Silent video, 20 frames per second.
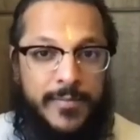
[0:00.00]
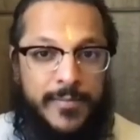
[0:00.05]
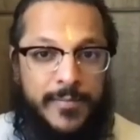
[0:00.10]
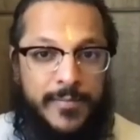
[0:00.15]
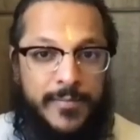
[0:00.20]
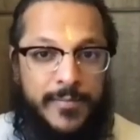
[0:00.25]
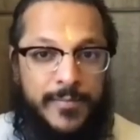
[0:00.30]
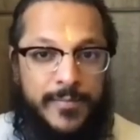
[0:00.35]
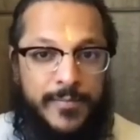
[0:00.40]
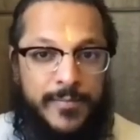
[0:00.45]

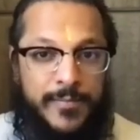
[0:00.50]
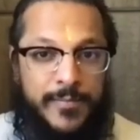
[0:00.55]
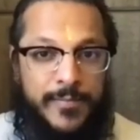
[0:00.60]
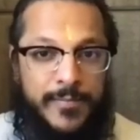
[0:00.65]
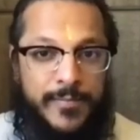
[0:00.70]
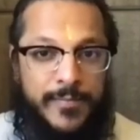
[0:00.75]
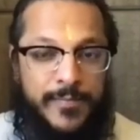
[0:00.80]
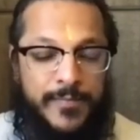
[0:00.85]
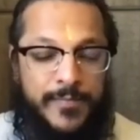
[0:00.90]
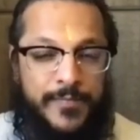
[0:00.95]

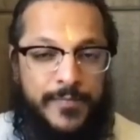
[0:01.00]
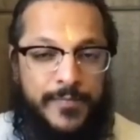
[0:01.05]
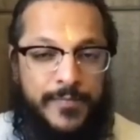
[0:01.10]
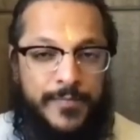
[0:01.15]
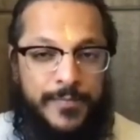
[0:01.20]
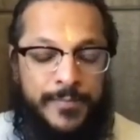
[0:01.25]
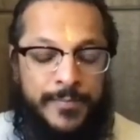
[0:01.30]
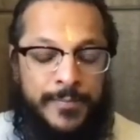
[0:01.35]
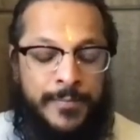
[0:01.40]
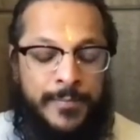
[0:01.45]

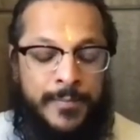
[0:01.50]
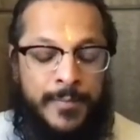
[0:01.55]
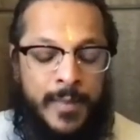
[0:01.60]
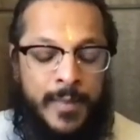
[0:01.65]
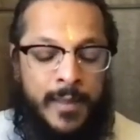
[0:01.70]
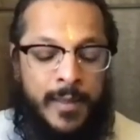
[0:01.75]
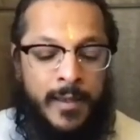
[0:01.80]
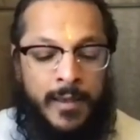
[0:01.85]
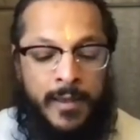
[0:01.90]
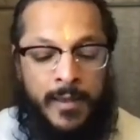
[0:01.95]

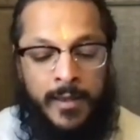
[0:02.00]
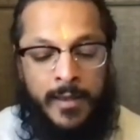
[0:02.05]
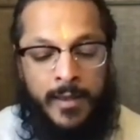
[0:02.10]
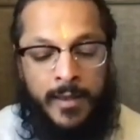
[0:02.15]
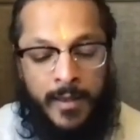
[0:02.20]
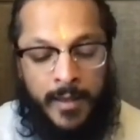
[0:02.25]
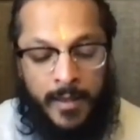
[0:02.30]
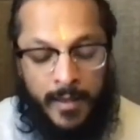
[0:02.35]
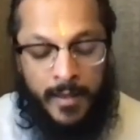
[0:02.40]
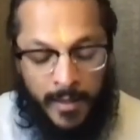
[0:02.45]

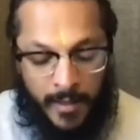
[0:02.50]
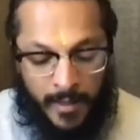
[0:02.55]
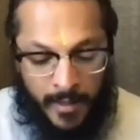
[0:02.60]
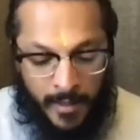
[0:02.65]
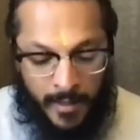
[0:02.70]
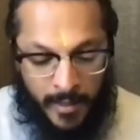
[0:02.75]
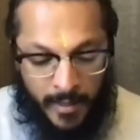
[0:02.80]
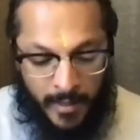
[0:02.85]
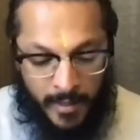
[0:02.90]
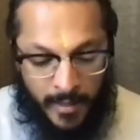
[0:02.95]
Nobody speaks.